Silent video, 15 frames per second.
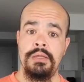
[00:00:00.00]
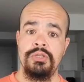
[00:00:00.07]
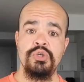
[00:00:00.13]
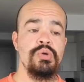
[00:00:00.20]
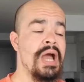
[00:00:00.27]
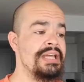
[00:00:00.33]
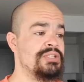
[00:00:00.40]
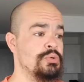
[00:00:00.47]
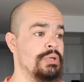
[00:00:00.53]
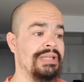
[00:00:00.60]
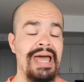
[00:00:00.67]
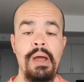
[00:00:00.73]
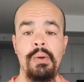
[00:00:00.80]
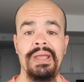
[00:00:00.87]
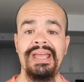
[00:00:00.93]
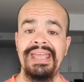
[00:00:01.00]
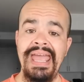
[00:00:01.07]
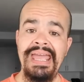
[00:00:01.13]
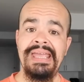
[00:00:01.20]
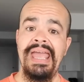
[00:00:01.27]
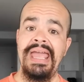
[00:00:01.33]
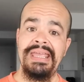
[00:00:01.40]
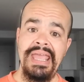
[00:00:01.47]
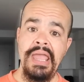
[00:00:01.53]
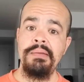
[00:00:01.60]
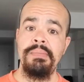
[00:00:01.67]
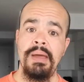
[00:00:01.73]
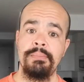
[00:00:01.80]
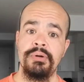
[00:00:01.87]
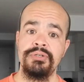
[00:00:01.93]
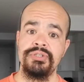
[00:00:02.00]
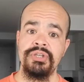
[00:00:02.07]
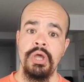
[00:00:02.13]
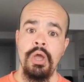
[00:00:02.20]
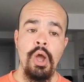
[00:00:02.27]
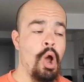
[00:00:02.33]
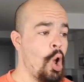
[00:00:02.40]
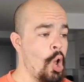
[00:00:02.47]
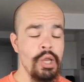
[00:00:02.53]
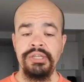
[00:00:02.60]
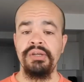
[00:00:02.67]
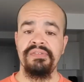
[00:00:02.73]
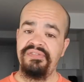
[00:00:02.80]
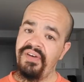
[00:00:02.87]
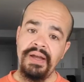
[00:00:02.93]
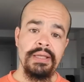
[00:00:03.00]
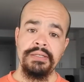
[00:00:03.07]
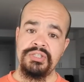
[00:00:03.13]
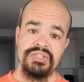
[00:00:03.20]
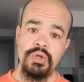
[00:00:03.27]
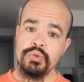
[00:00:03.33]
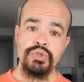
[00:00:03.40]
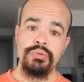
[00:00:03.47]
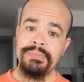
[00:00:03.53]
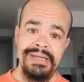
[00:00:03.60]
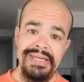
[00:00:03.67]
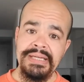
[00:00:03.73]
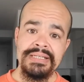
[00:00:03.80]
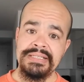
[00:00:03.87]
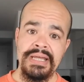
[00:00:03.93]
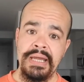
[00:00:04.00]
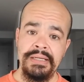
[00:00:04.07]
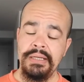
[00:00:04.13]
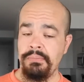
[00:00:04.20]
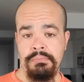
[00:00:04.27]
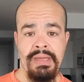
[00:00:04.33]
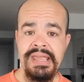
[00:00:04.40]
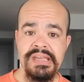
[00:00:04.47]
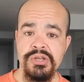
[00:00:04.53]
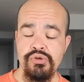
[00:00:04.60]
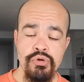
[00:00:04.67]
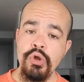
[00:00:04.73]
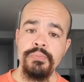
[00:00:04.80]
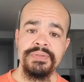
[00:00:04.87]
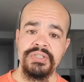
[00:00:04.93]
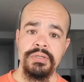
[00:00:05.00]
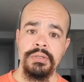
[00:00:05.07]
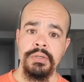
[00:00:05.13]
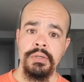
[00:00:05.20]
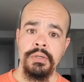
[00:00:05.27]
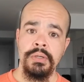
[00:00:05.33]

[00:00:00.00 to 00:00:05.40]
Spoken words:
you guys are allowing a KKK members on your fucking social media site and making groups.